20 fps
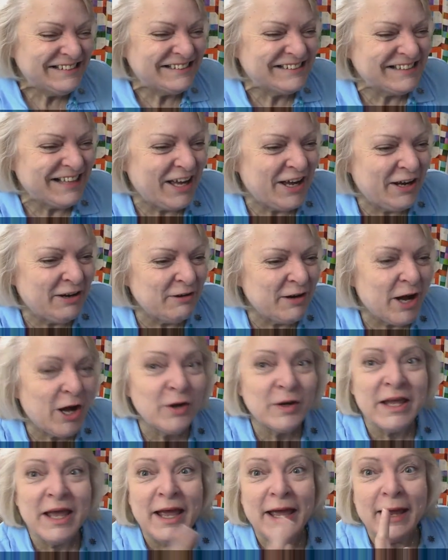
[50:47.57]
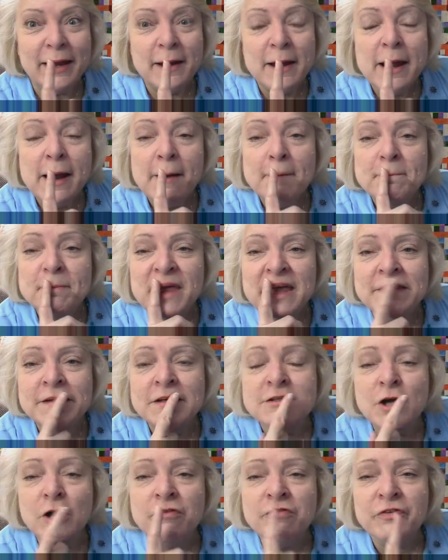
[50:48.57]
so okay, and
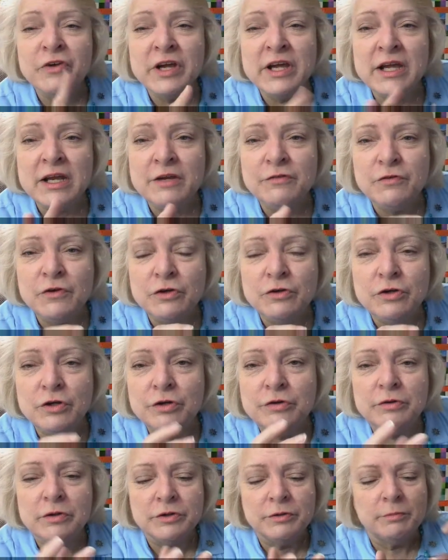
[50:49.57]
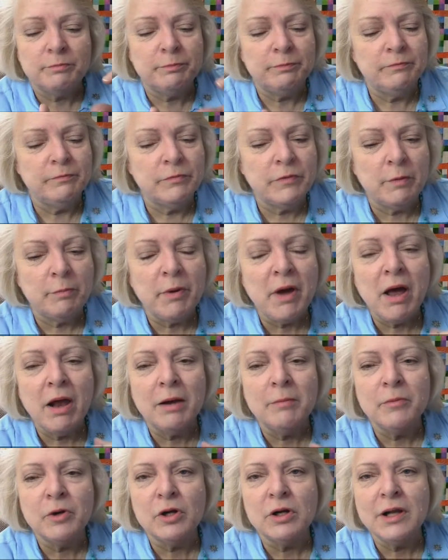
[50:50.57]
then don't forget if you do the the
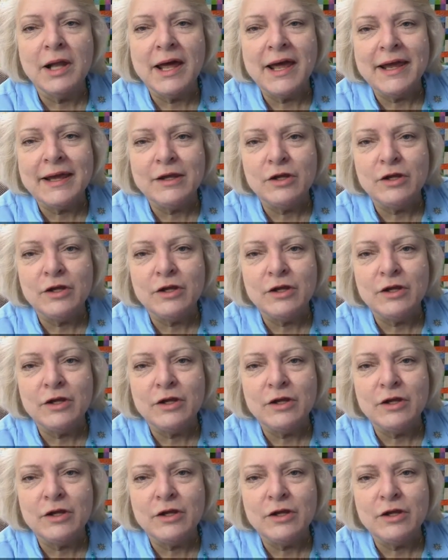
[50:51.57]
polymer clay,